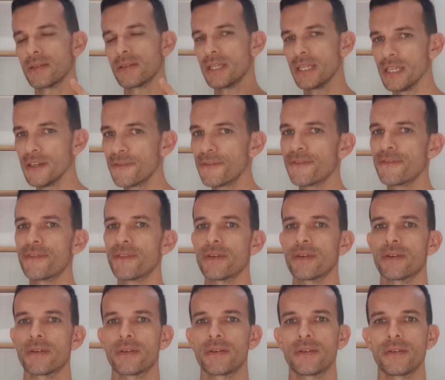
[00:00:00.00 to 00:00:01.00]
If
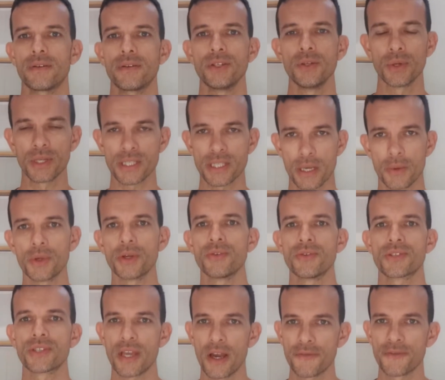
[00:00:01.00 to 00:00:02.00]
you are someone who
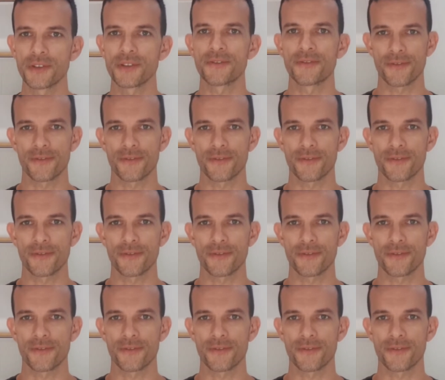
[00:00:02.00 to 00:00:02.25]
suffers